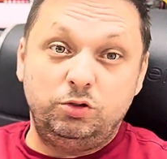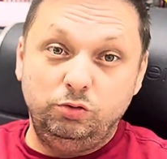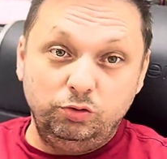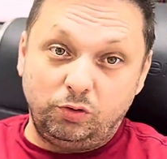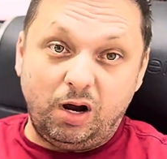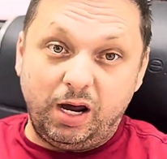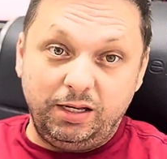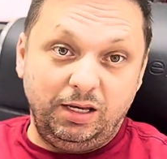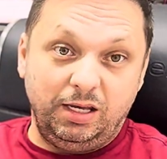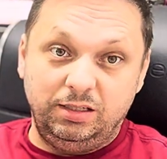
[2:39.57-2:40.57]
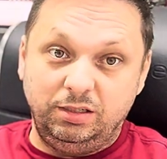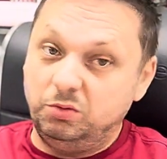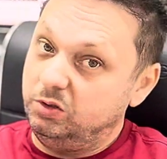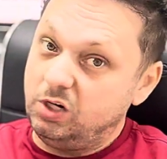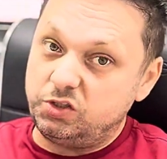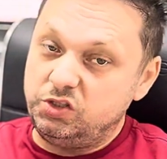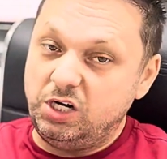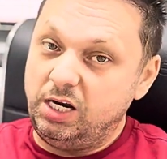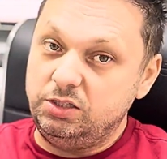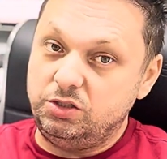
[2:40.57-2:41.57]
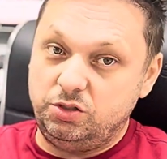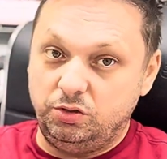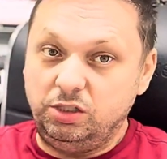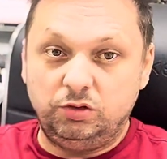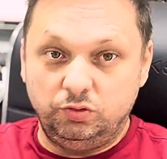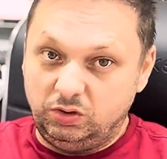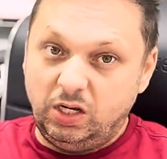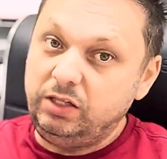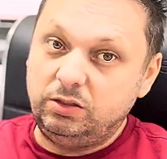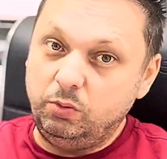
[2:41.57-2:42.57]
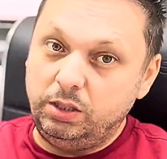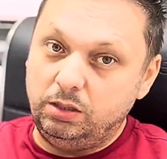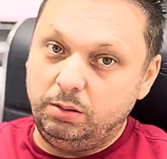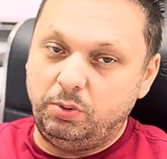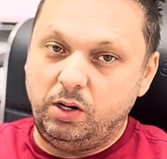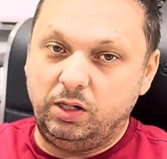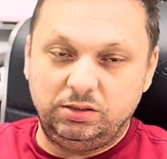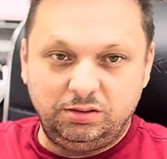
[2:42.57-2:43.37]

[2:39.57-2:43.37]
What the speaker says: too dry and you will not change, you need to take the wheel apart,